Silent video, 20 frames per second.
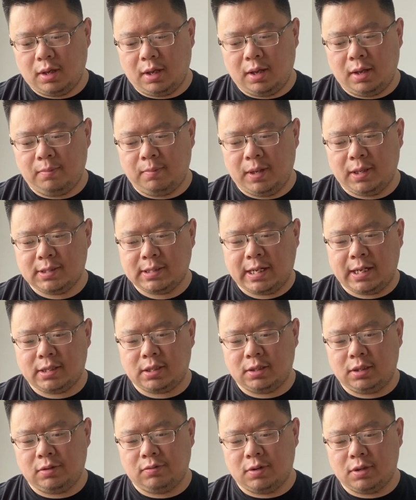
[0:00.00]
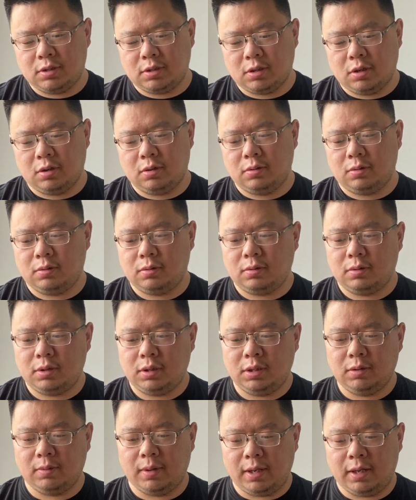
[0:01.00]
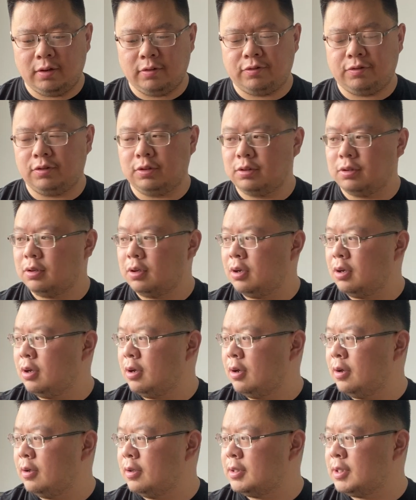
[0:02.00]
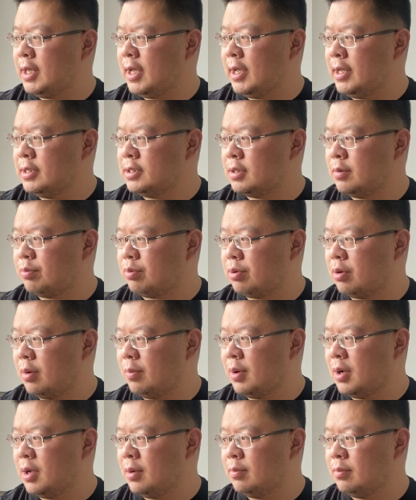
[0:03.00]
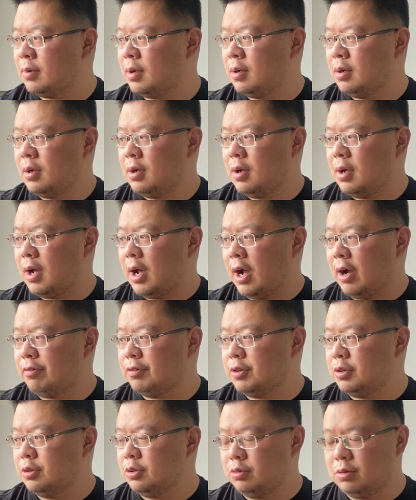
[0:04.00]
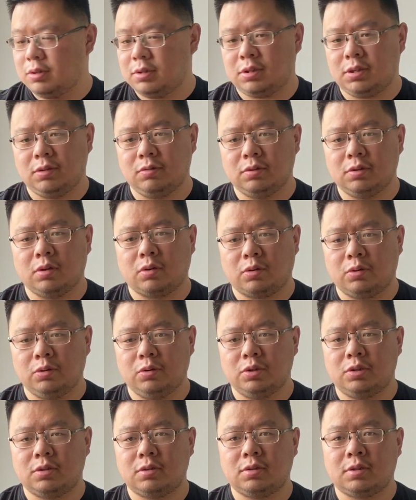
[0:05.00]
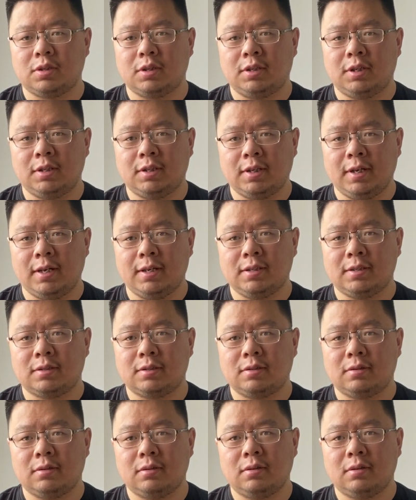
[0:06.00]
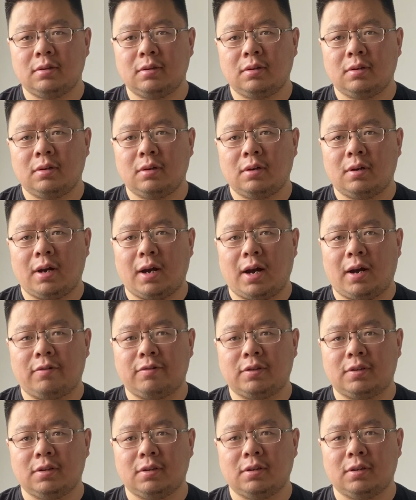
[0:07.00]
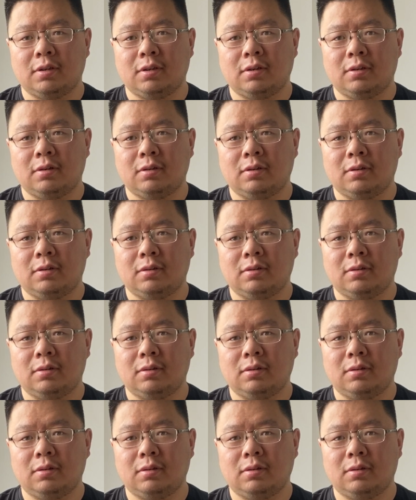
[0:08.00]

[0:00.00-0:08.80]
It means that even if there is a problem after you receive the goods 30 days after